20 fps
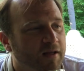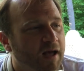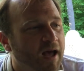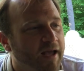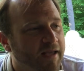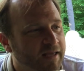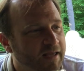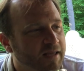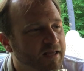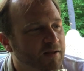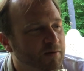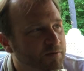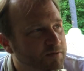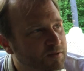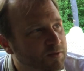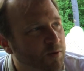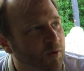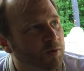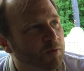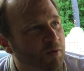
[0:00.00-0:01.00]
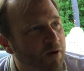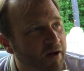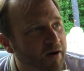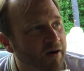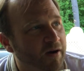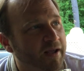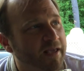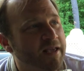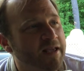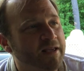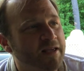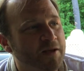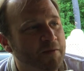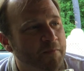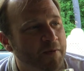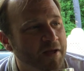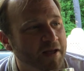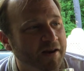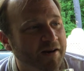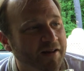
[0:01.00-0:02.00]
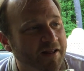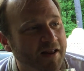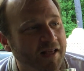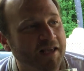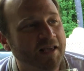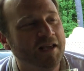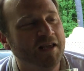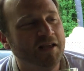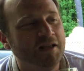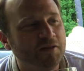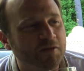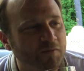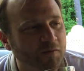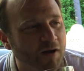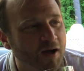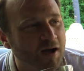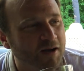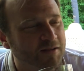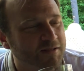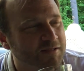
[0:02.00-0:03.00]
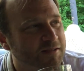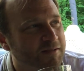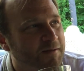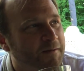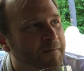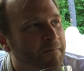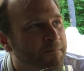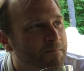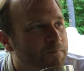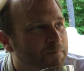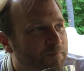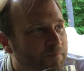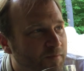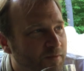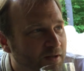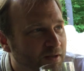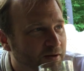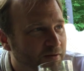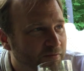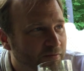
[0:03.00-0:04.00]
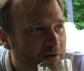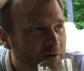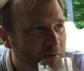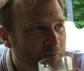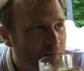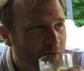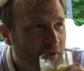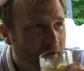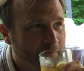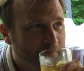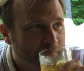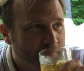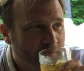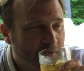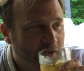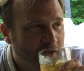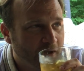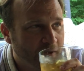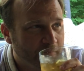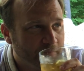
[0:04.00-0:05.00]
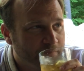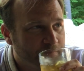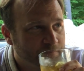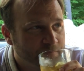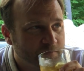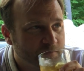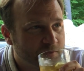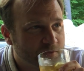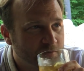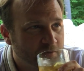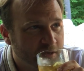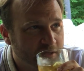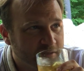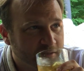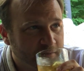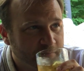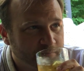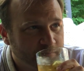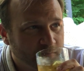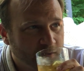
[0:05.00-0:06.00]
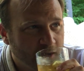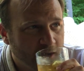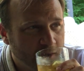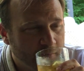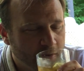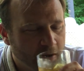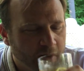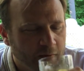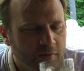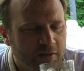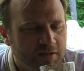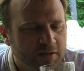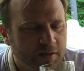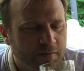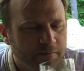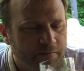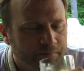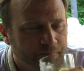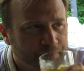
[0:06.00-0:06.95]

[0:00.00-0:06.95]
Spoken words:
I can't get soda water. I can't get mint, and I can't get the rocks that I freaking want. It's crazy. All right, one sip.